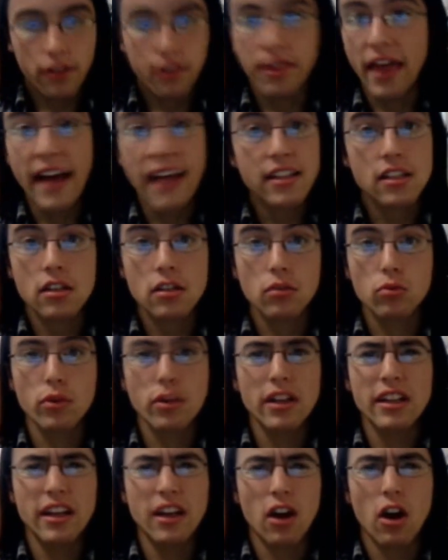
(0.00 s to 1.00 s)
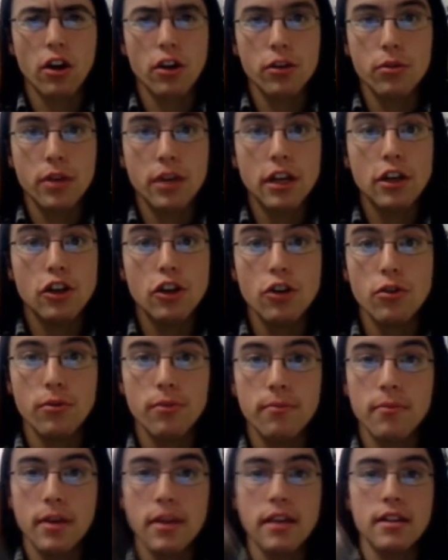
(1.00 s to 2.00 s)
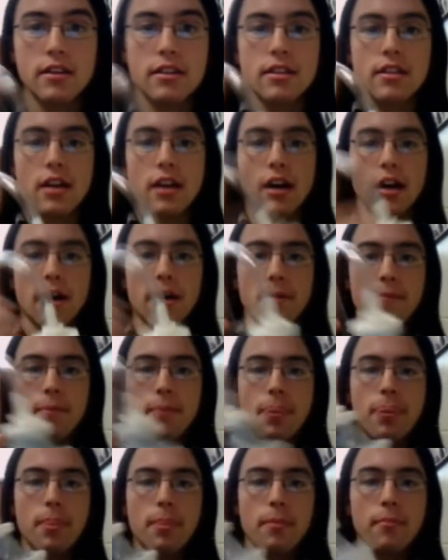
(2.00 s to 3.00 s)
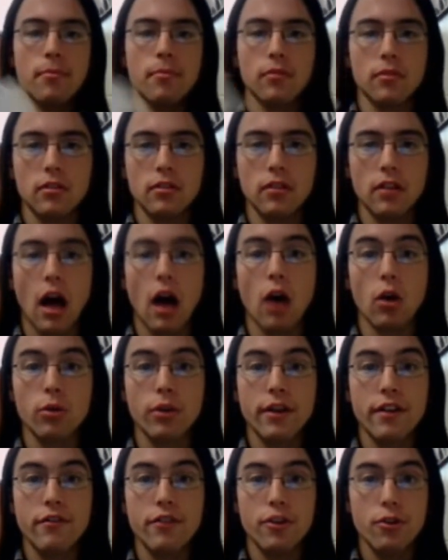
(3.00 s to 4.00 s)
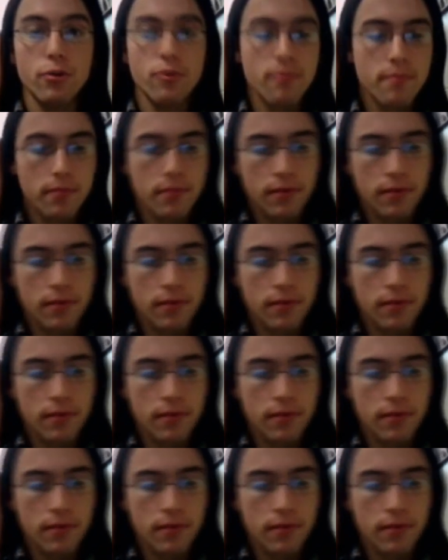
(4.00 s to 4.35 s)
that's really all you need to do. Is I'll review.